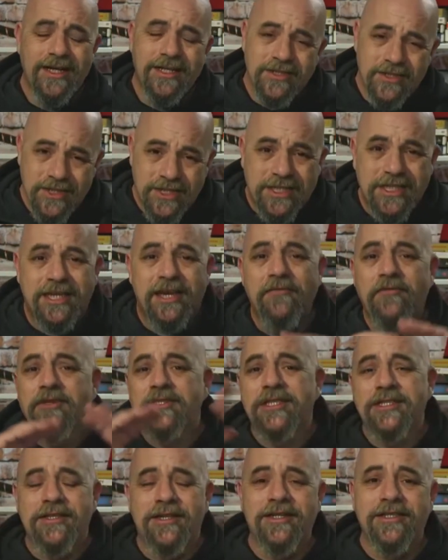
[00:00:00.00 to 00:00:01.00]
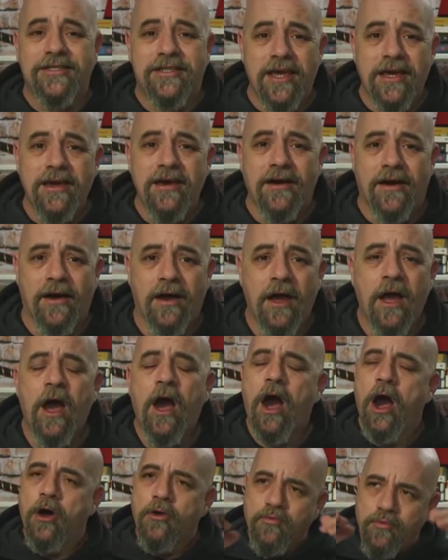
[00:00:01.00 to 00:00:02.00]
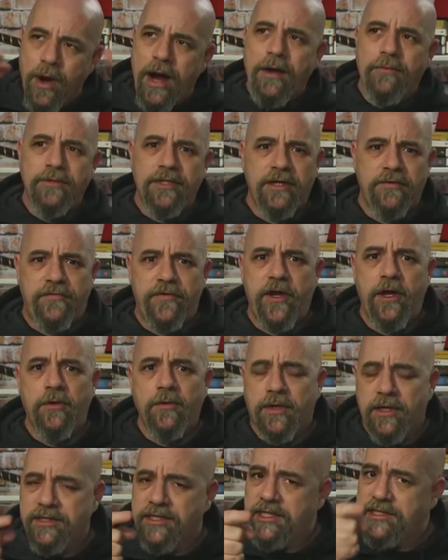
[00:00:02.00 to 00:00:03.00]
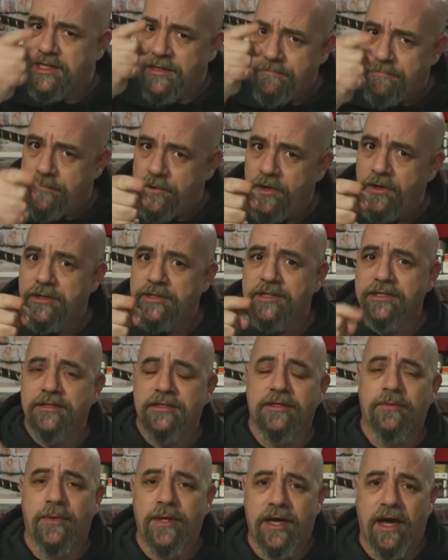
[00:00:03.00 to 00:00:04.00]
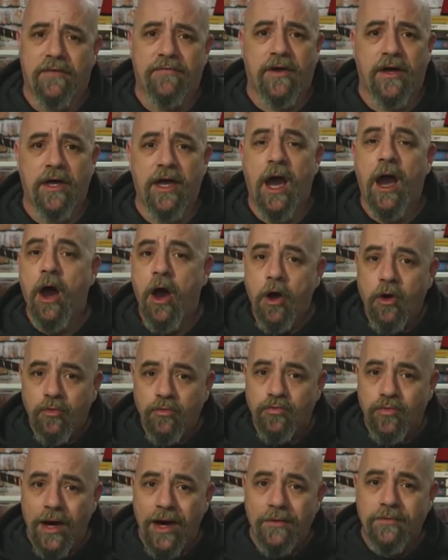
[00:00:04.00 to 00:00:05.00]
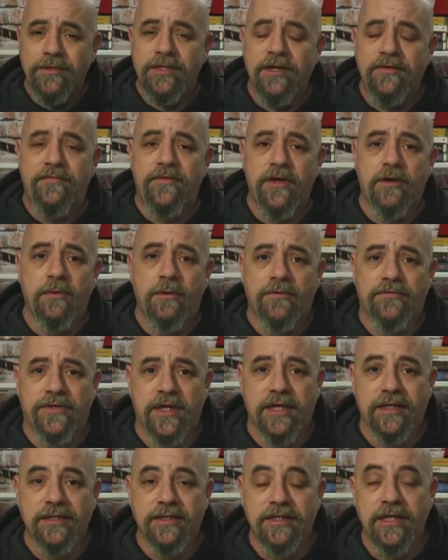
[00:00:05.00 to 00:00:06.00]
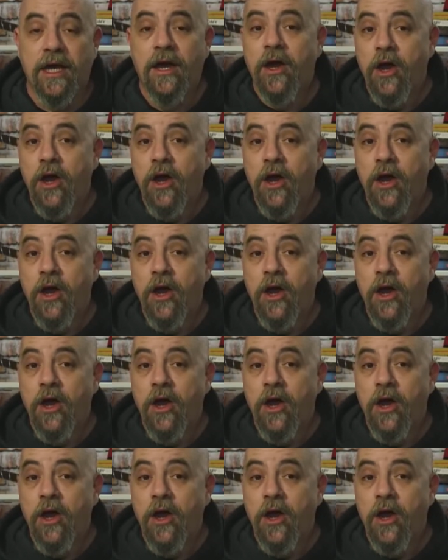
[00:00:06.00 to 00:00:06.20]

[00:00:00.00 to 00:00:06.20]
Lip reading: just to give us an idea, a rounded view, because it's important that we have a rounded view of things.